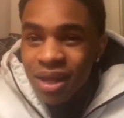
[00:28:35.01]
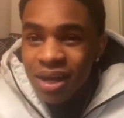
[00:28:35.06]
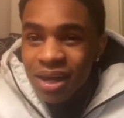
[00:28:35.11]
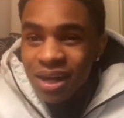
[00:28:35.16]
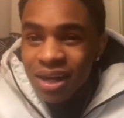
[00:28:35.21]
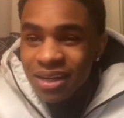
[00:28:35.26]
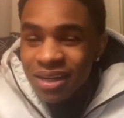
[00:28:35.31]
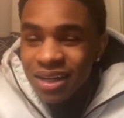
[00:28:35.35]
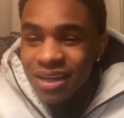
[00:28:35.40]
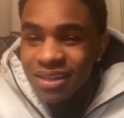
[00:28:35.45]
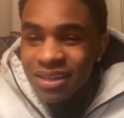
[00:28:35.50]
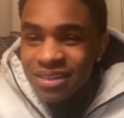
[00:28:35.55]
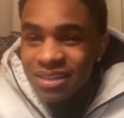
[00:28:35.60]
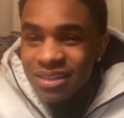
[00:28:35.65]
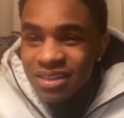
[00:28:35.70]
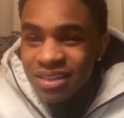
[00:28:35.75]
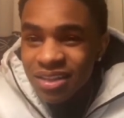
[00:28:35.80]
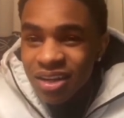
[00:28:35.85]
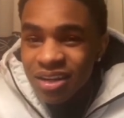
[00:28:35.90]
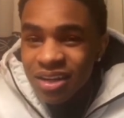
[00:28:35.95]
Like niggas
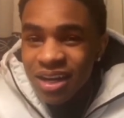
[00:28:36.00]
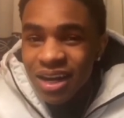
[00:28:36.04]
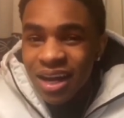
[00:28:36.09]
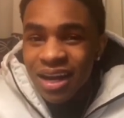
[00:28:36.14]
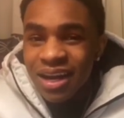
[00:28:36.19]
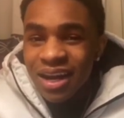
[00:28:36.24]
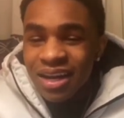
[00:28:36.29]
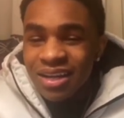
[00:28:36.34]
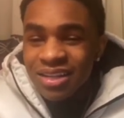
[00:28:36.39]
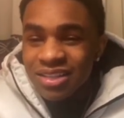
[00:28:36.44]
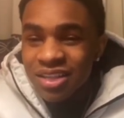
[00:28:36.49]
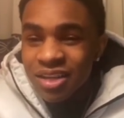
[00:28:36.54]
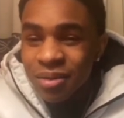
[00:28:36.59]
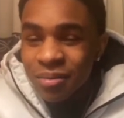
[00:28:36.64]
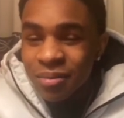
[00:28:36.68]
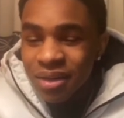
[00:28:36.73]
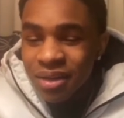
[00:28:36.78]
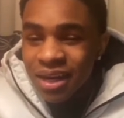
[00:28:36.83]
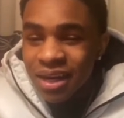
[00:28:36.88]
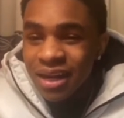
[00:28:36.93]
just thought that I got
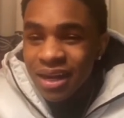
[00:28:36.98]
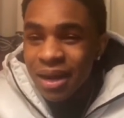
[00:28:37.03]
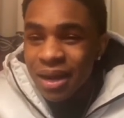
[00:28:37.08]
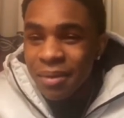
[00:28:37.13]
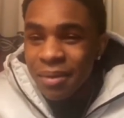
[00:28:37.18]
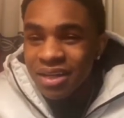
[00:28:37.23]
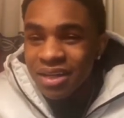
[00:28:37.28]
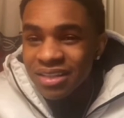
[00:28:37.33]
jumped and I got my